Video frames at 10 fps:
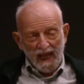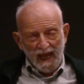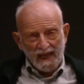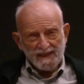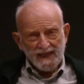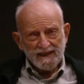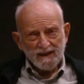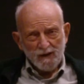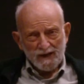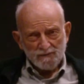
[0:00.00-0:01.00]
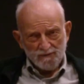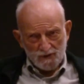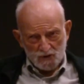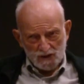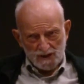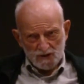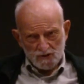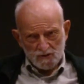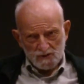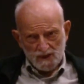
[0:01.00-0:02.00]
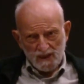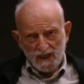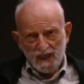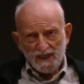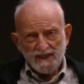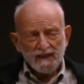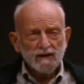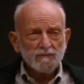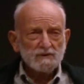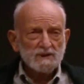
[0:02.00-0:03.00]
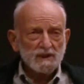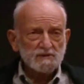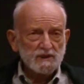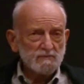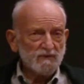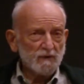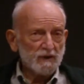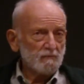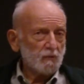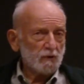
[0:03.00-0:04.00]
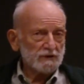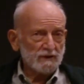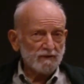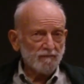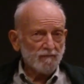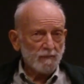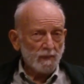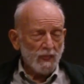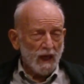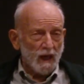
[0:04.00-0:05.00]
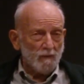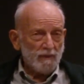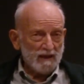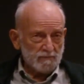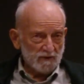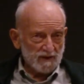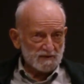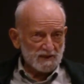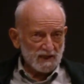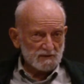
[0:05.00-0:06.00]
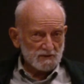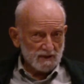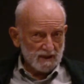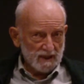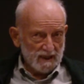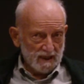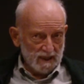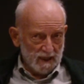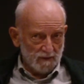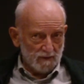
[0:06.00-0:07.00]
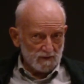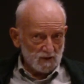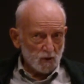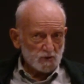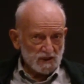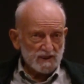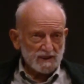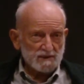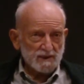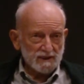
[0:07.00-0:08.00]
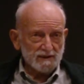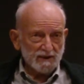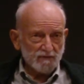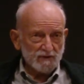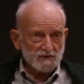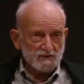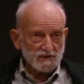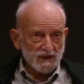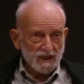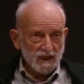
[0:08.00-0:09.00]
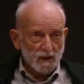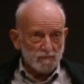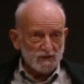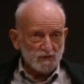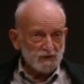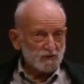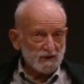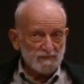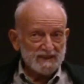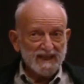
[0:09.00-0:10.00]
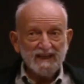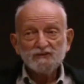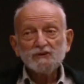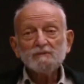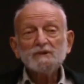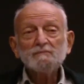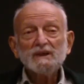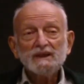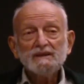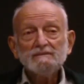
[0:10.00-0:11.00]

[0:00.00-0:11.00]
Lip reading: And yet in controversial issues, negative results could be very important. A paper that says there's no statistical difference between treatment A and treatment B.